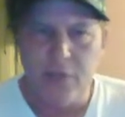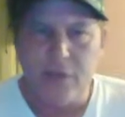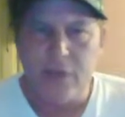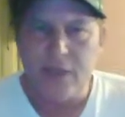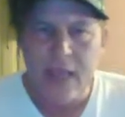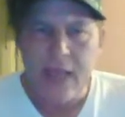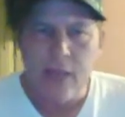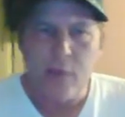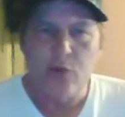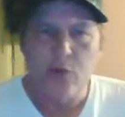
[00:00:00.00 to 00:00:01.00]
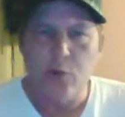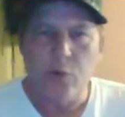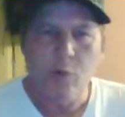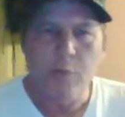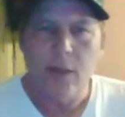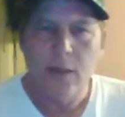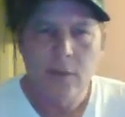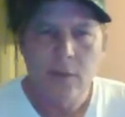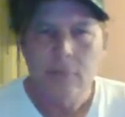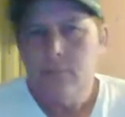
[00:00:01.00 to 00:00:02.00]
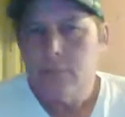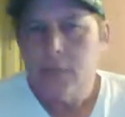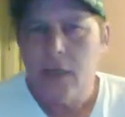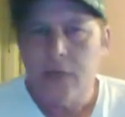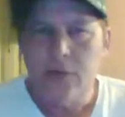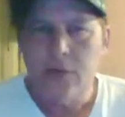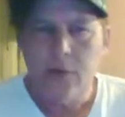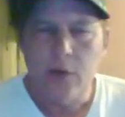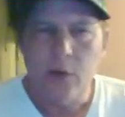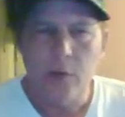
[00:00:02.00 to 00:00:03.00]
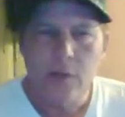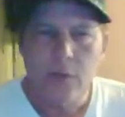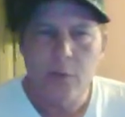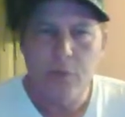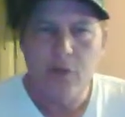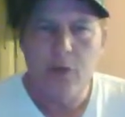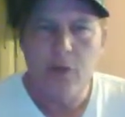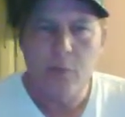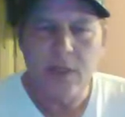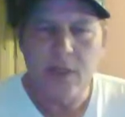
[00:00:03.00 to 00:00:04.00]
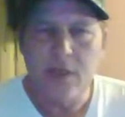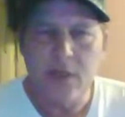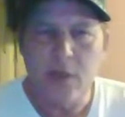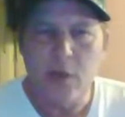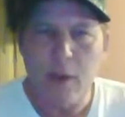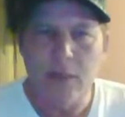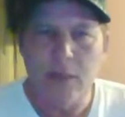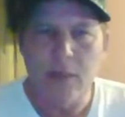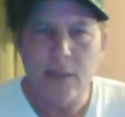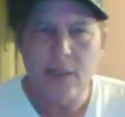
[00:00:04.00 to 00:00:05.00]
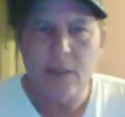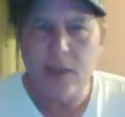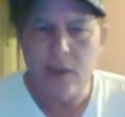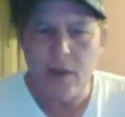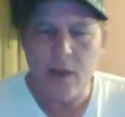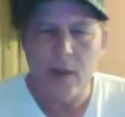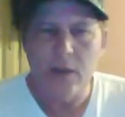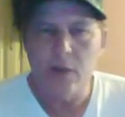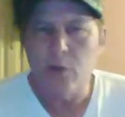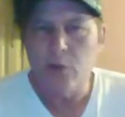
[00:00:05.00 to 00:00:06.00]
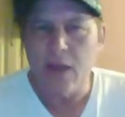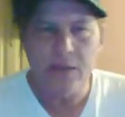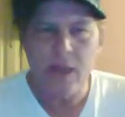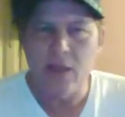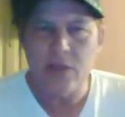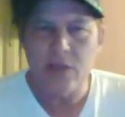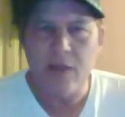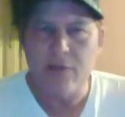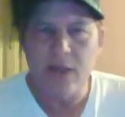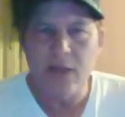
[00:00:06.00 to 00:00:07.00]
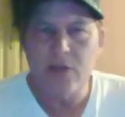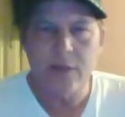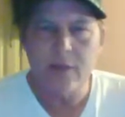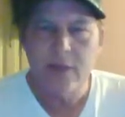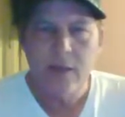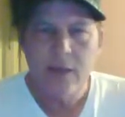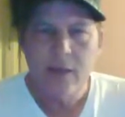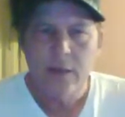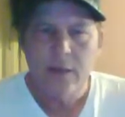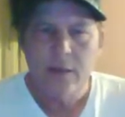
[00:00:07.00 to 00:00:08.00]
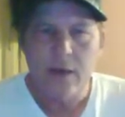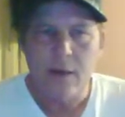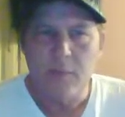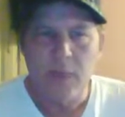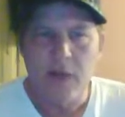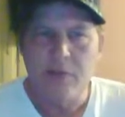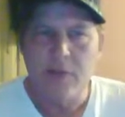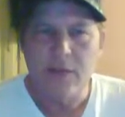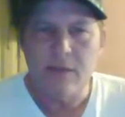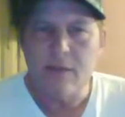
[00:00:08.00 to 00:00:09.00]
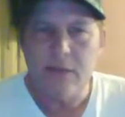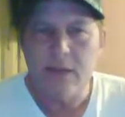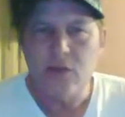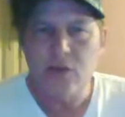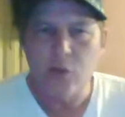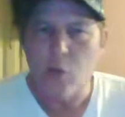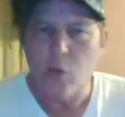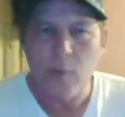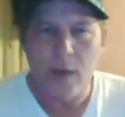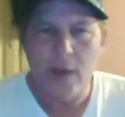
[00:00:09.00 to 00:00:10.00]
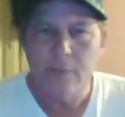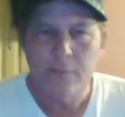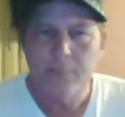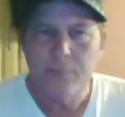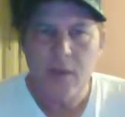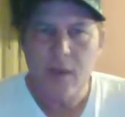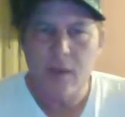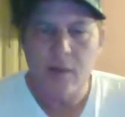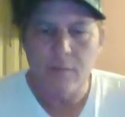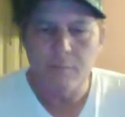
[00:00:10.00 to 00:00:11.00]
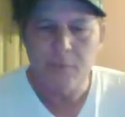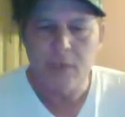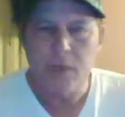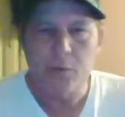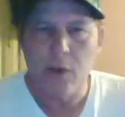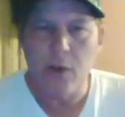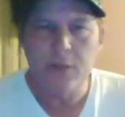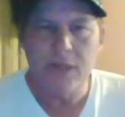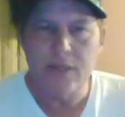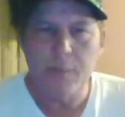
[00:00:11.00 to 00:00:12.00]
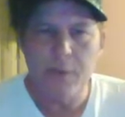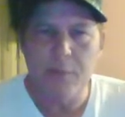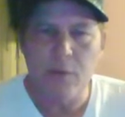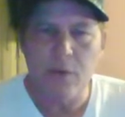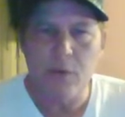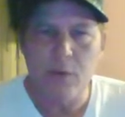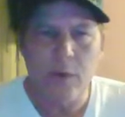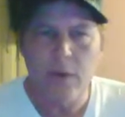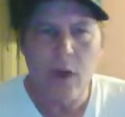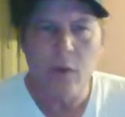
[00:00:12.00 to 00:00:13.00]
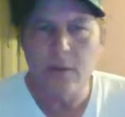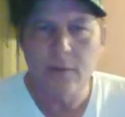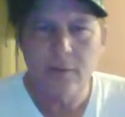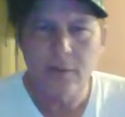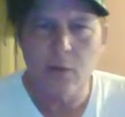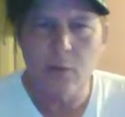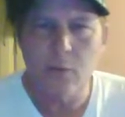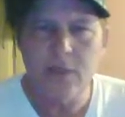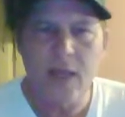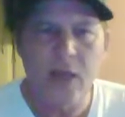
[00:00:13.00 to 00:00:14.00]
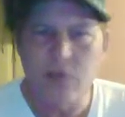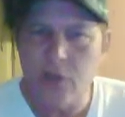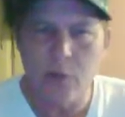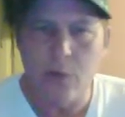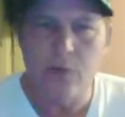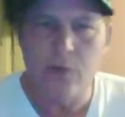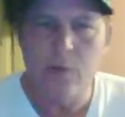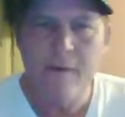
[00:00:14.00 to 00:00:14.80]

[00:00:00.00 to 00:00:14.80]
the state where you're doing Uber, and you're pretty good with it, then you probably get somebody there quick. And navigation. A lot of it they takes you the long way. That's why I always ask people, all right, where are you going? What's the address you're going to?